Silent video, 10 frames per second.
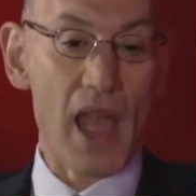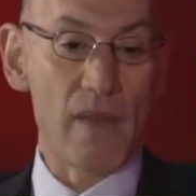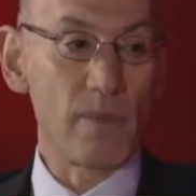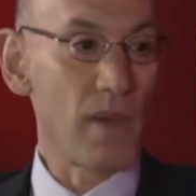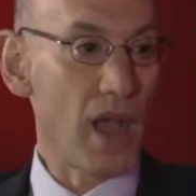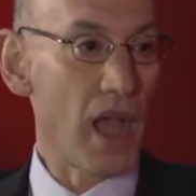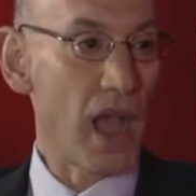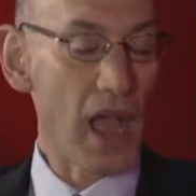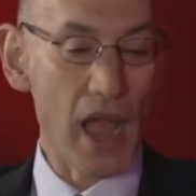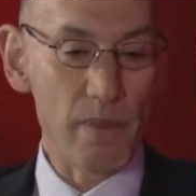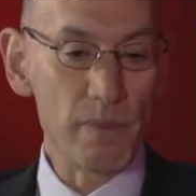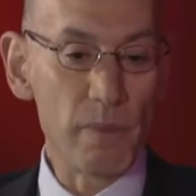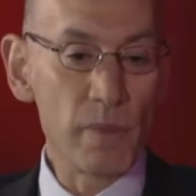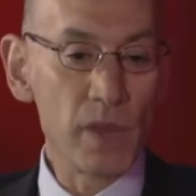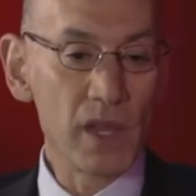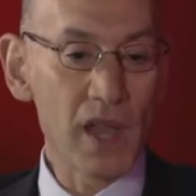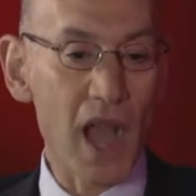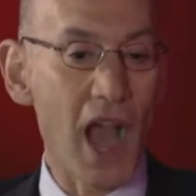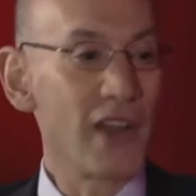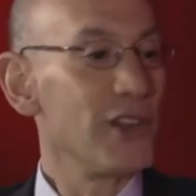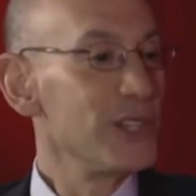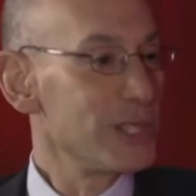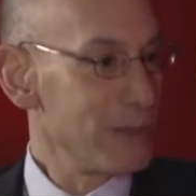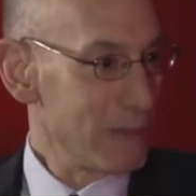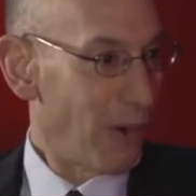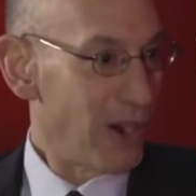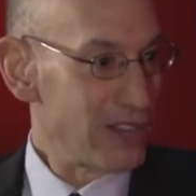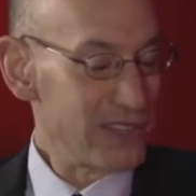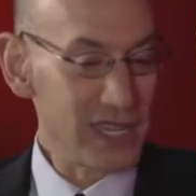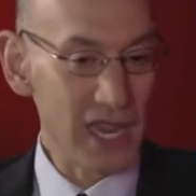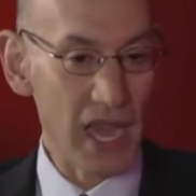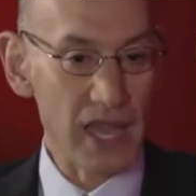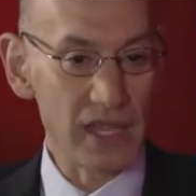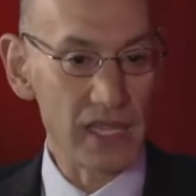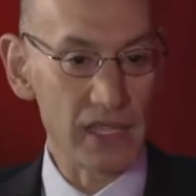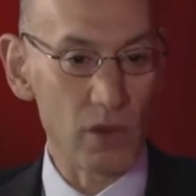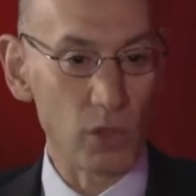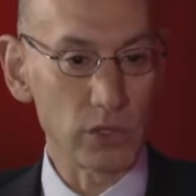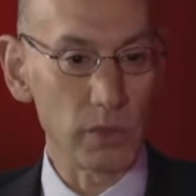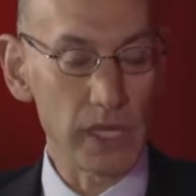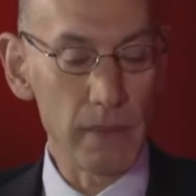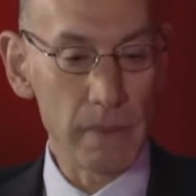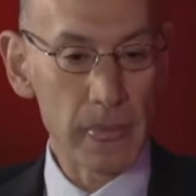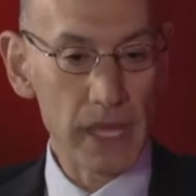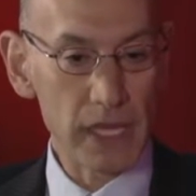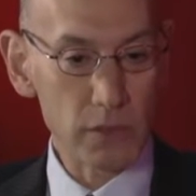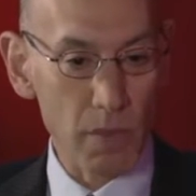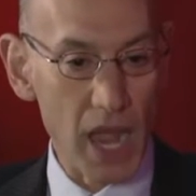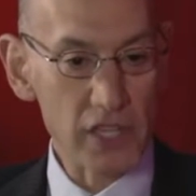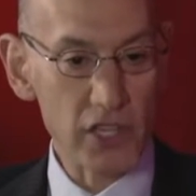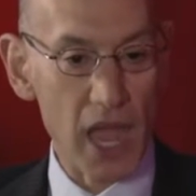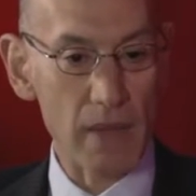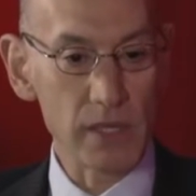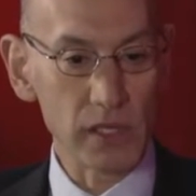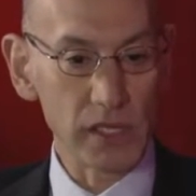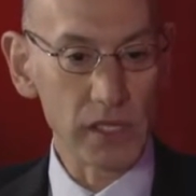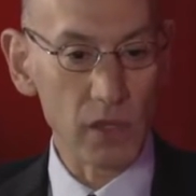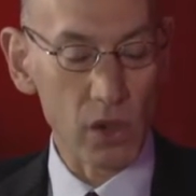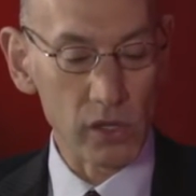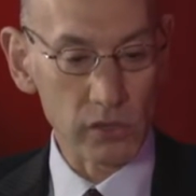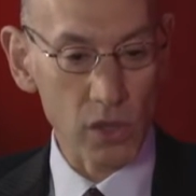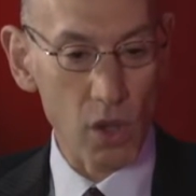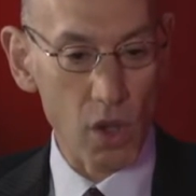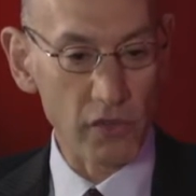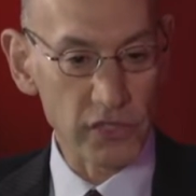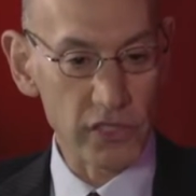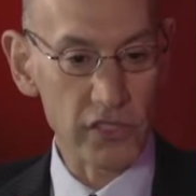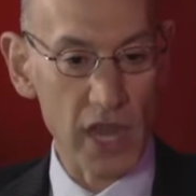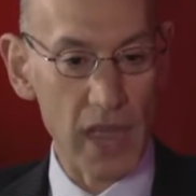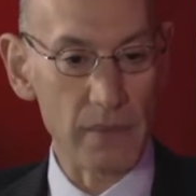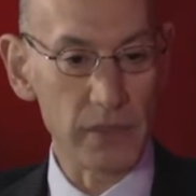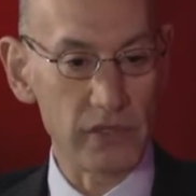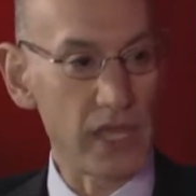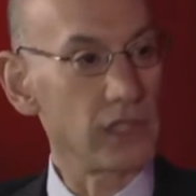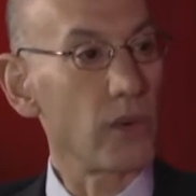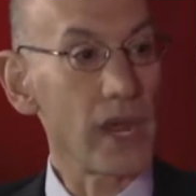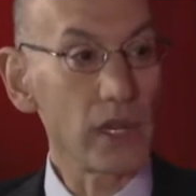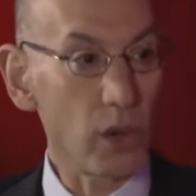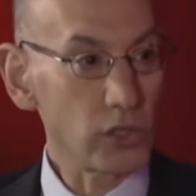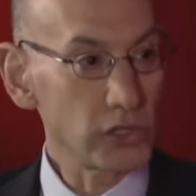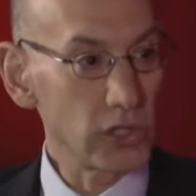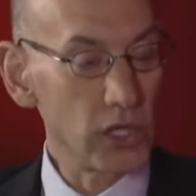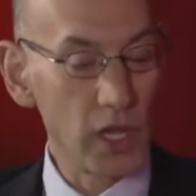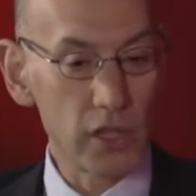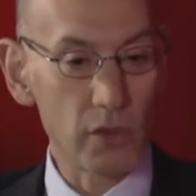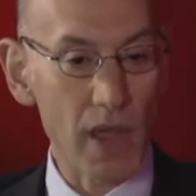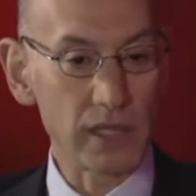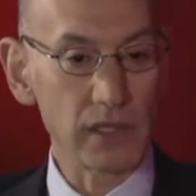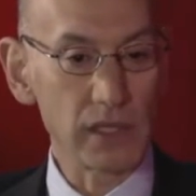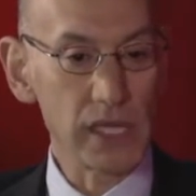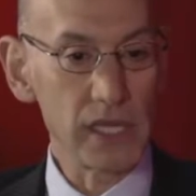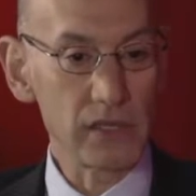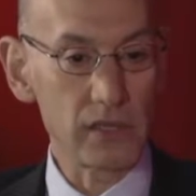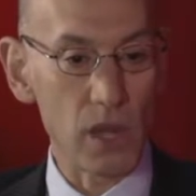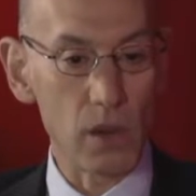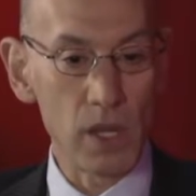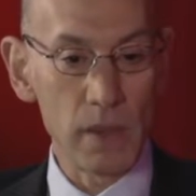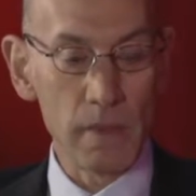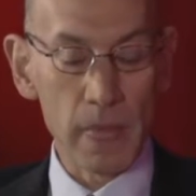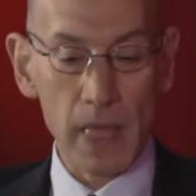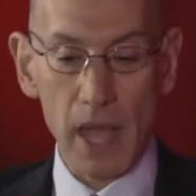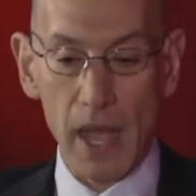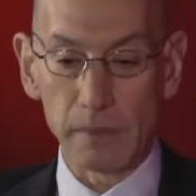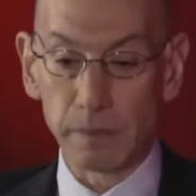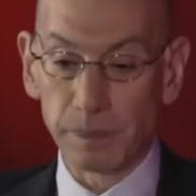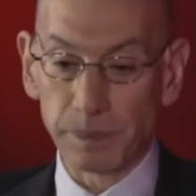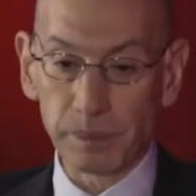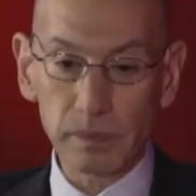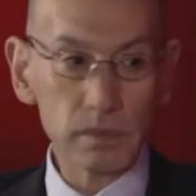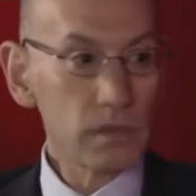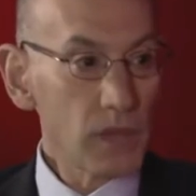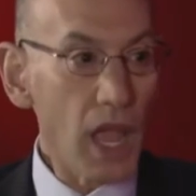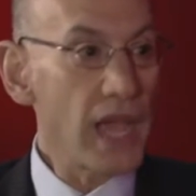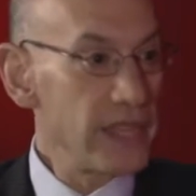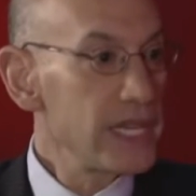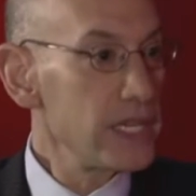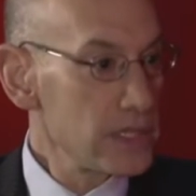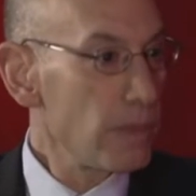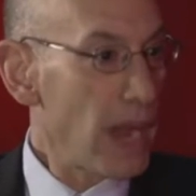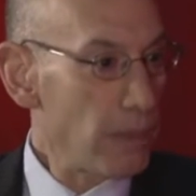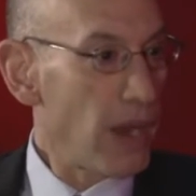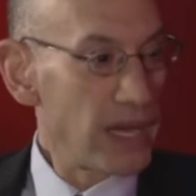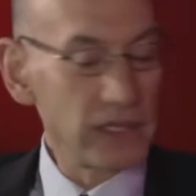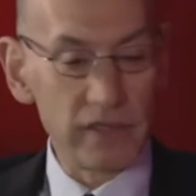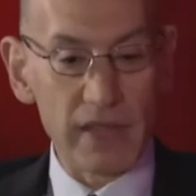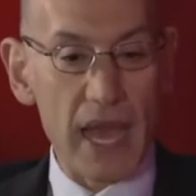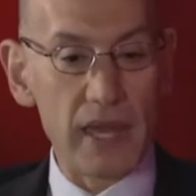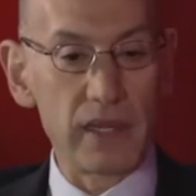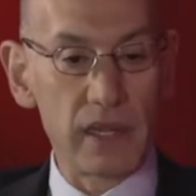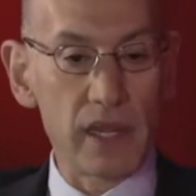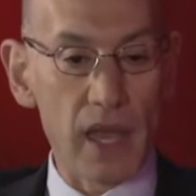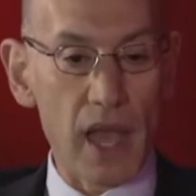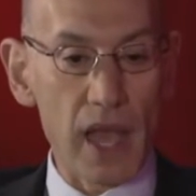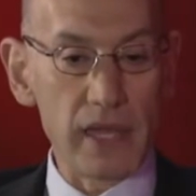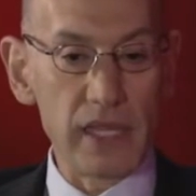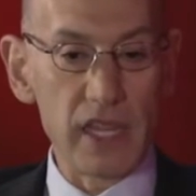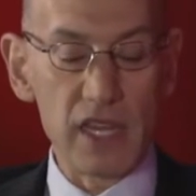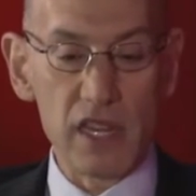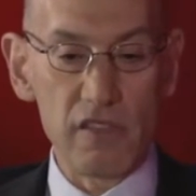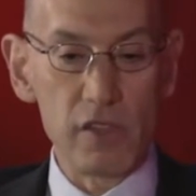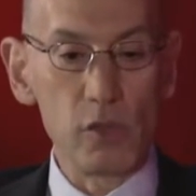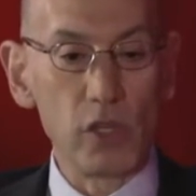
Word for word: I'm, I'm honored to be part of it. And I think that ultimately it's my job and the league office's job to set the right culture throughout the league. So um, I think it is a byproduct of that. I think that if you